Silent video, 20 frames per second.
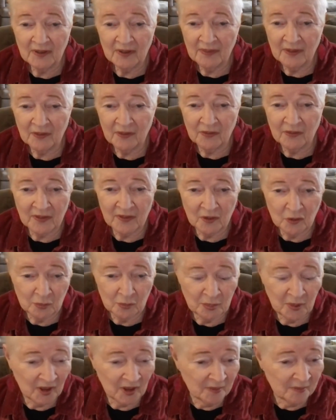There's
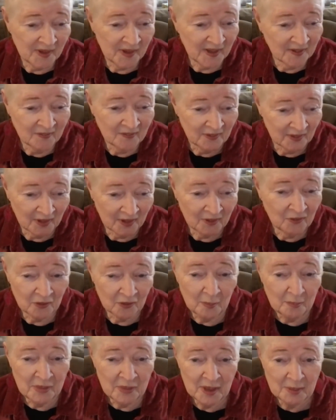this, I mean, and
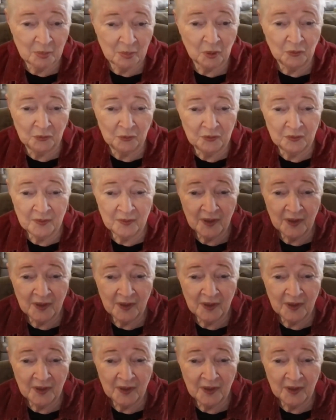some people